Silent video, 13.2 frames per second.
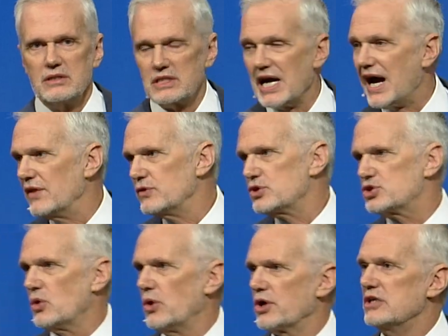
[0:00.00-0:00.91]
Guy on the
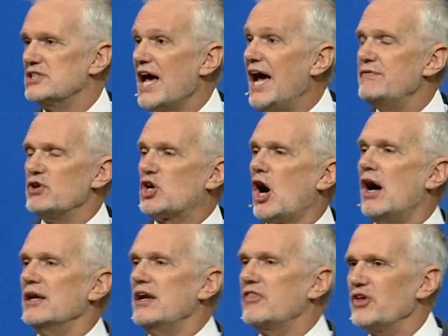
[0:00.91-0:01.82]
shore goes, hey, have you
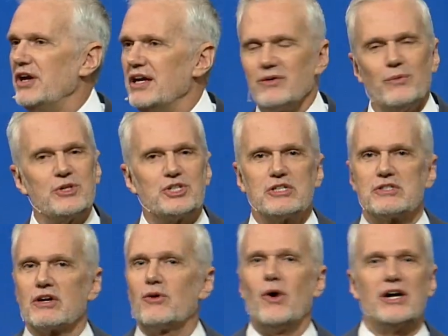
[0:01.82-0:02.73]
caught anything? Which is
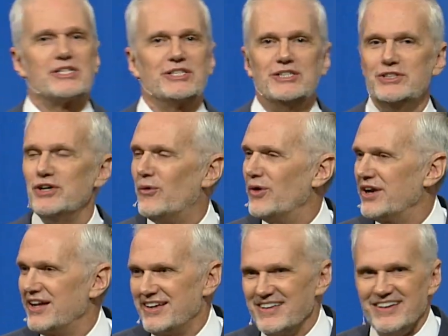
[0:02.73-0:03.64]
the question you don't
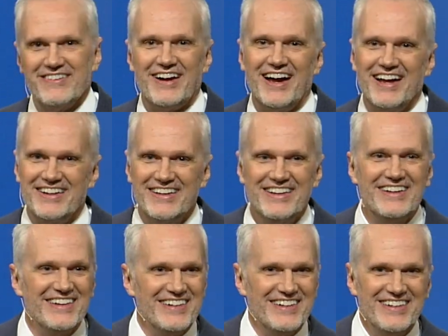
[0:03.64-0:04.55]
want to hear, right?
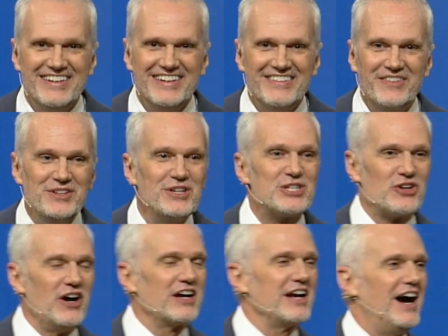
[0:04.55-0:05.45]
When you
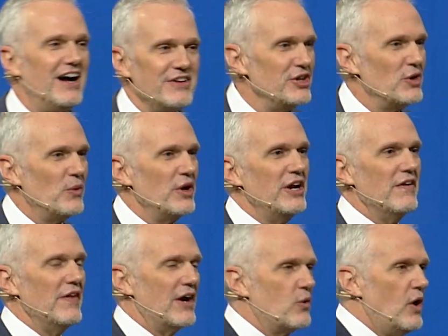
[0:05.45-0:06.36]
struck out, you don't want to hear that